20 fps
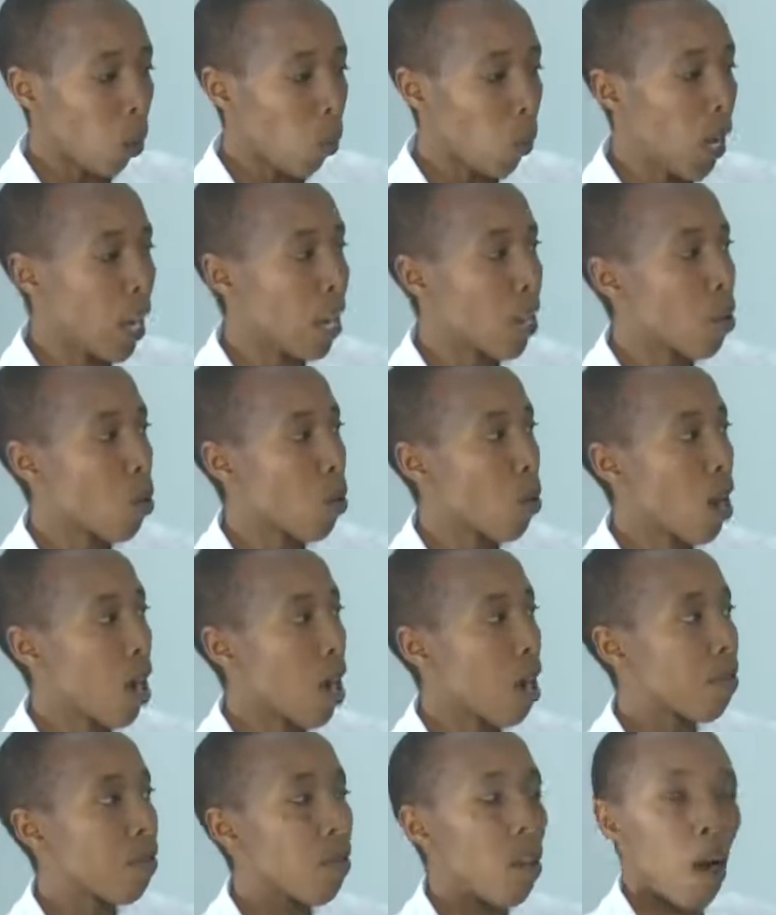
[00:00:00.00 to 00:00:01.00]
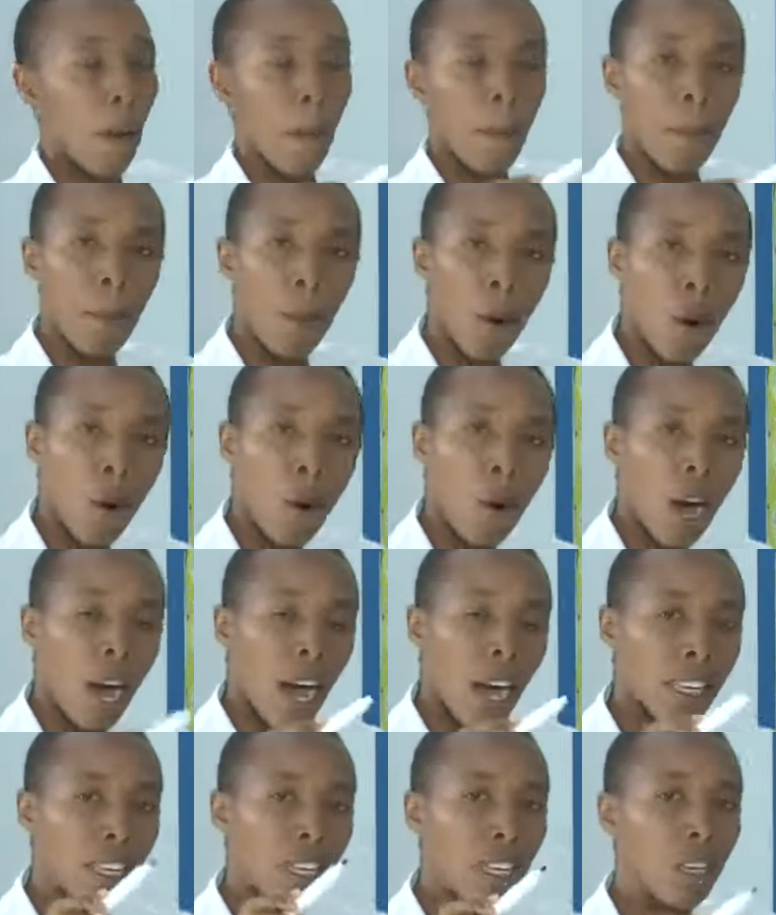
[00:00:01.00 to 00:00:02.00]
When you have more
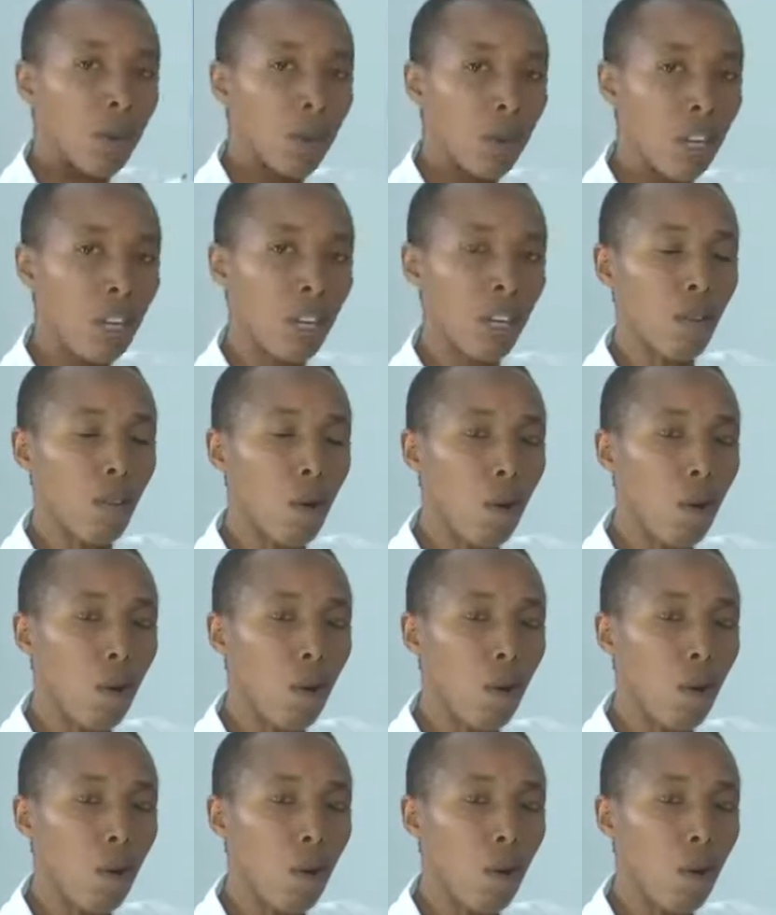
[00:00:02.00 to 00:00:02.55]
antidiuretic